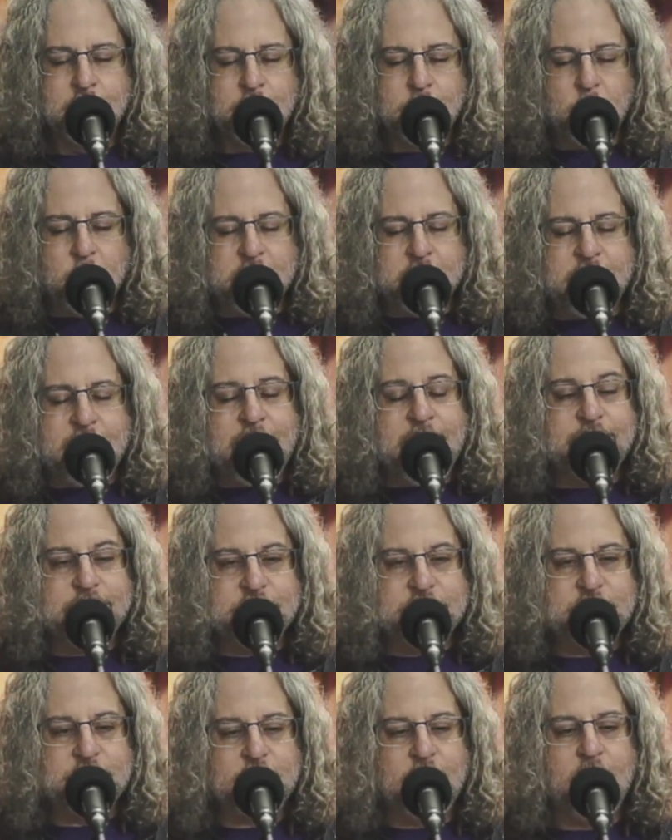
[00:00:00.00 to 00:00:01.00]
When I
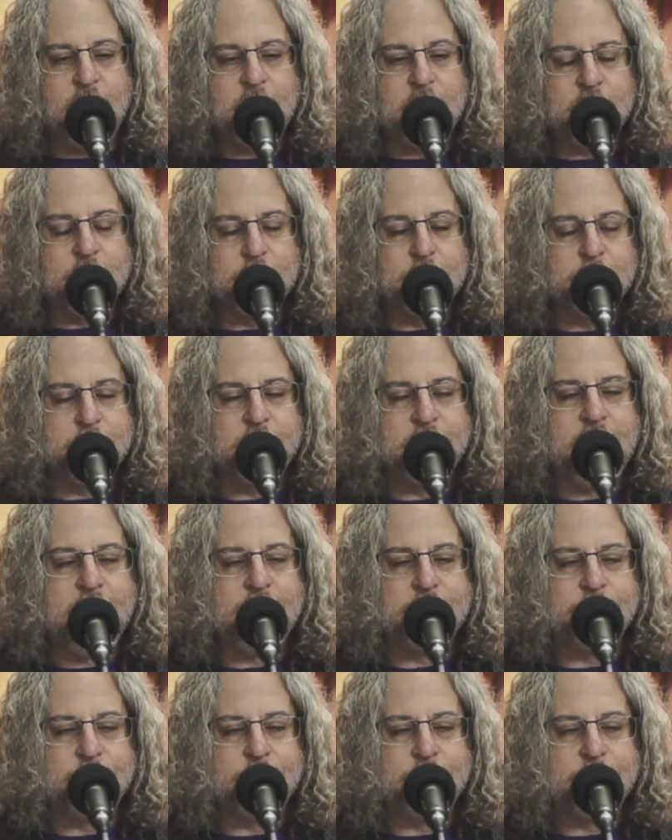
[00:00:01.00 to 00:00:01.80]
saw her that